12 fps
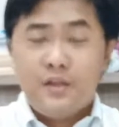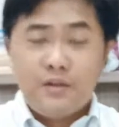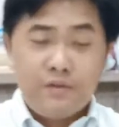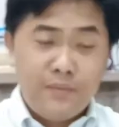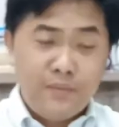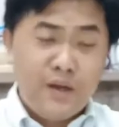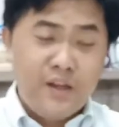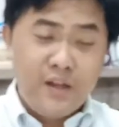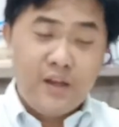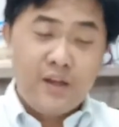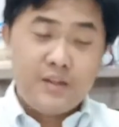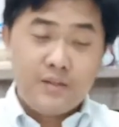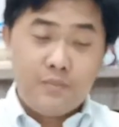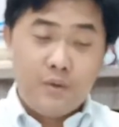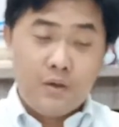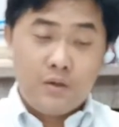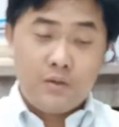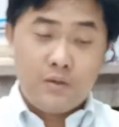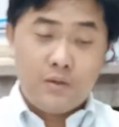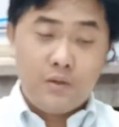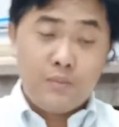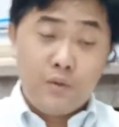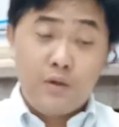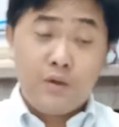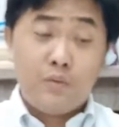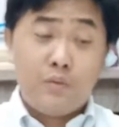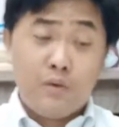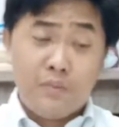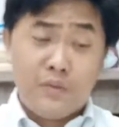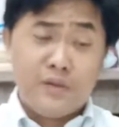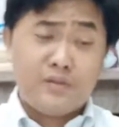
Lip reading: remind us about the immoral woman.